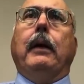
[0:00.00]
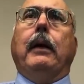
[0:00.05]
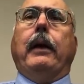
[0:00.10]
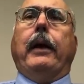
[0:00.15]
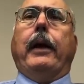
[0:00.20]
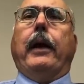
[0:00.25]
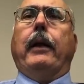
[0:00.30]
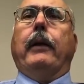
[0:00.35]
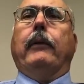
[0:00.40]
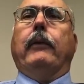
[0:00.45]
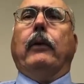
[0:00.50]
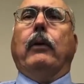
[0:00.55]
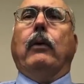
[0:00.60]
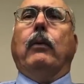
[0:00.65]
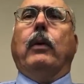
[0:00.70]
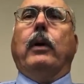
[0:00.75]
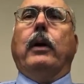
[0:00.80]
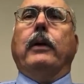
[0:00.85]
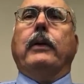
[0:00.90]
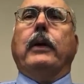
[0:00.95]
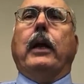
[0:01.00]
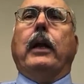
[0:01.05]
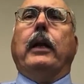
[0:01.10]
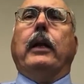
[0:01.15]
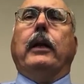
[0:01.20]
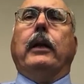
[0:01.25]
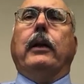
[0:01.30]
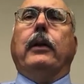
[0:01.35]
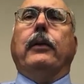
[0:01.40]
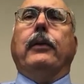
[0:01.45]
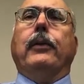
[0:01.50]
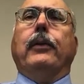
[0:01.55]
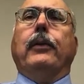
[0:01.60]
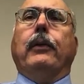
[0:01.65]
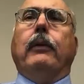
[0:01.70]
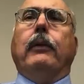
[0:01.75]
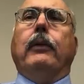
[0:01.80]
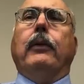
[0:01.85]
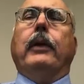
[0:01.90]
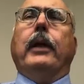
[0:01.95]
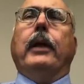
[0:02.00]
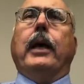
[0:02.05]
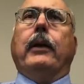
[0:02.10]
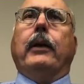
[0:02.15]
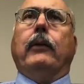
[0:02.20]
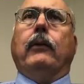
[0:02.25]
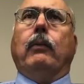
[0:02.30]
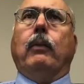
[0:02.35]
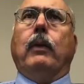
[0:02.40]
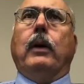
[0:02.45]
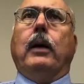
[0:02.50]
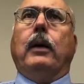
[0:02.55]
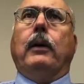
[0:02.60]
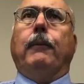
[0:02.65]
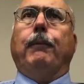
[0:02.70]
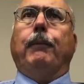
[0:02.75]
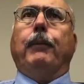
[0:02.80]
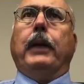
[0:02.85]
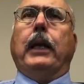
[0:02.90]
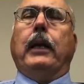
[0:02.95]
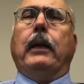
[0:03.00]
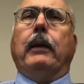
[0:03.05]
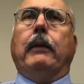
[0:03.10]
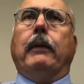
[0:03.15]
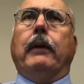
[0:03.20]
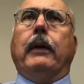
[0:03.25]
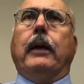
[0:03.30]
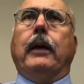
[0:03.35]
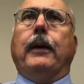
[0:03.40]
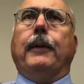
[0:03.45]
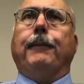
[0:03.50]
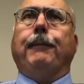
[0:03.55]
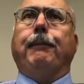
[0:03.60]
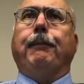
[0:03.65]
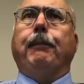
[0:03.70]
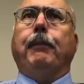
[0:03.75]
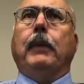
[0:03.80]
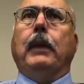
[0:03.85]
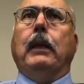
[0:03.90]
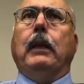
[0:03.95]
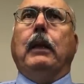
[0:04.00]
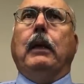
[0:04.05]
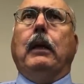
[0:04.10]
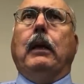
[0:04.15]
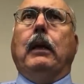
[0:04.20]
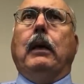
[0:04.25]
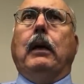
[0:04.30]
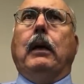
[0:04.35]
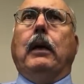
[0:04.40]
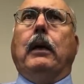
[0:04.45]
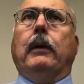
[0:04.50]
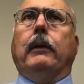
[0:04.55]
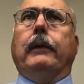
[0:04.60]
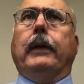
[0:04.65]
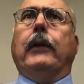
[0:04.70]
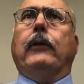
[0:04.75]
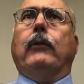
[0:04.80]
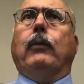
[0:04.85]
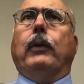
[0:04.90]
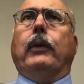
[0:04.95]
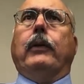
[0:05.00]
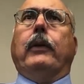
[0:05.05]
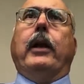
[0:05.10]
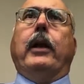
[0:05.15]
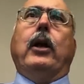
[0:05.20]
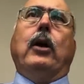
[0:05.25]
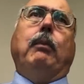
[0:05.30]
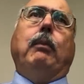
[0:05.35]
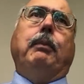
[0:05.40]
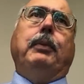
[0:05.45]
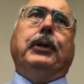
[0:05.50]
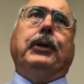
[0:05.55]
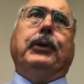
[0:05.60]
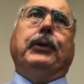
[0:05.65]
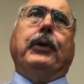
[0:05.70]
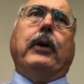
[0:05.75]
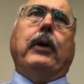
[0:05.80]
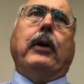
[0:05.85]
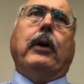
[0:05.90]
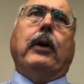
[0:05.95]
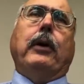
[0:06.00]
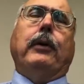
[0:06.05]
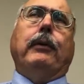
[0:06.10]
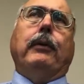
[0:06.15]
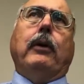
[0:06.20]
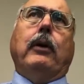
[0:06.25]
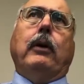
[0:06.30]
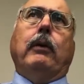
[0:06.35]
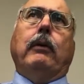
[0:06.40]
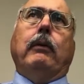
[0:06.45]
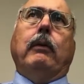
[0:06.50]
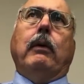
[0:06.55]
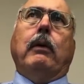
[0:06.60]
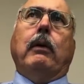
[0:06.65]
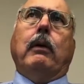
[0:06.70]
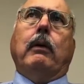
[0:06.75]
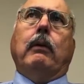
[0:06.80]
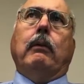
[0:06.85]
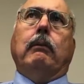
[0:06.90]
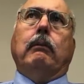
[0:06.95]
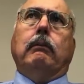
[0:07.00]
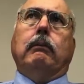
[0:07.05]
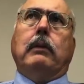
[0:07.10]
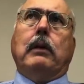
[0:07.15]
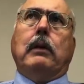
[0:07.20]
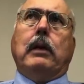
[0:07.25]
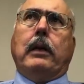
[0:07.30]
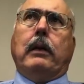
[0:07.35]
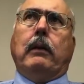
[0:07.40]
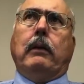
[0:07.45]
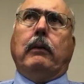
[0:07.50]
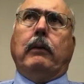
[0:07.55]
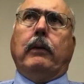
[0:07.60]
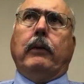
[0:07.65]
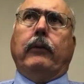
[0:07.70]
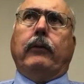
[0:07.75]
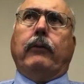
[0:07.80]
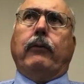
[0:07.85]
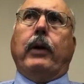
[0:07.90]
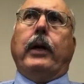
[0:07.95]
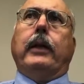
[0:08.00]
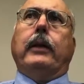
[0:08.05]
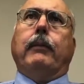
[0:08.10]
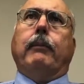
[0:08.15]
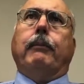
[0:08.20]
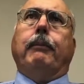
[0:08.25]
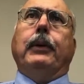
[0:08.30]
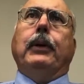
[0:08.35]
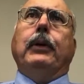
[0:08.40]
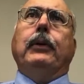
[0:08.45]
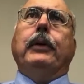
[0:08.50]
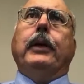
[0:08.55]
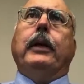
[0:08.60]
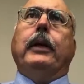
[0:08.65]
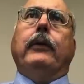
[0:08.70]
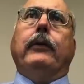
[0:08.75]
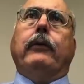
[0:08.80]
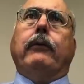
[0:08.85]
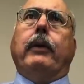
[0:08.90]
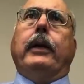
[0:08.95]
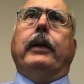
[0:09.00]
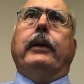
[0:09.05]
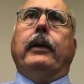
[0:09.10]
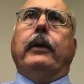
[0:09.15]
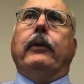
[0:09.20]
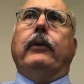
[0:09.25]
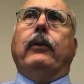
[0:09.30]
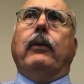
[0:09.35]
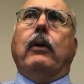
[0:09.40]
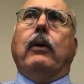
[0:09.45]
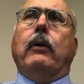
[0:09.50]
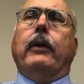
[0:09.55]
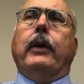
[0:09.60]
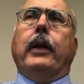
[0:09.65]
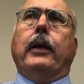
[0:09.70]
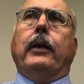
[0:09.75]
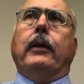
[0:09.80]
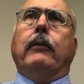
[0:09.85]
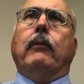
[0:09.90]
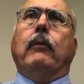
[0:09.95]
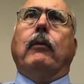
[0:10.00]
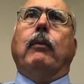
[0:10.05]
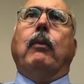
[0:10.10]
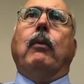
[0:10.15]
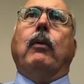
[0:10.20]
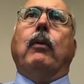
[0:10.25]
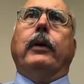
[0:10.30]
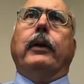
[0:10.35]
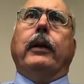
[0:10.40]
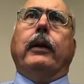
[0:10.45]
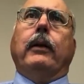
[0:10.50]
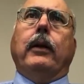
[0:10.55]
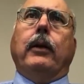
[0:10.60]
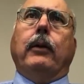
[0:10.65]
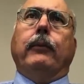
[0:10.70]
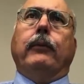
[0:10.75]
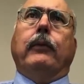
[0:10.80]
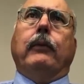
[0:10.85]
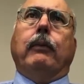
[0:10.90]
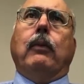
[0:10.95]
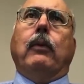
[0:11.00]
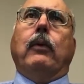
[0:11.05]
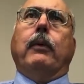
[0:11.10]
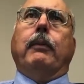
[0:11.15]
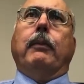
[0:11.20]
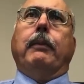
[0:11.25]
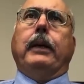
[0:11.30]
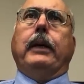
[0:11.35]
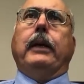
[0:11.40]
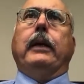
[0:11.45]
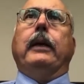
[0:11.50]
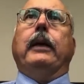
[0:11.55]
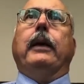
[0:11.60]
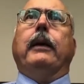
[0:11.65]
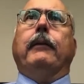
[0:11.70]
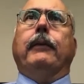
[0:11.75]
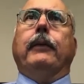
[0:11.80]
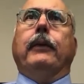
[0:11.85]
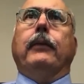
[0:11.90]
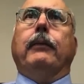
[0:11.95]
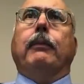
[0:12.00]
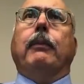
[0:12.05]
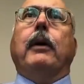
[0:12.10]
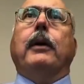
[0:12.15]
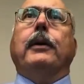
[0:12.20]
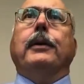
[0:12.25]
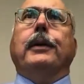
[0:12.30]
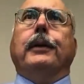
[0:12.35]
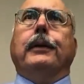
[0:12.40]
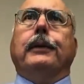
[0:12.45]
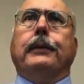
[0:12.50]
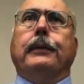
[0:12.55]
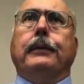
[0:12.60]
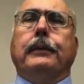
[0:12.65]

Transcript: And so we're intending to do, do that as well. And um, uh, that's what's going to help build our, our, our the strength, build in the strength into our technical report that'll help support a P E A for these projects.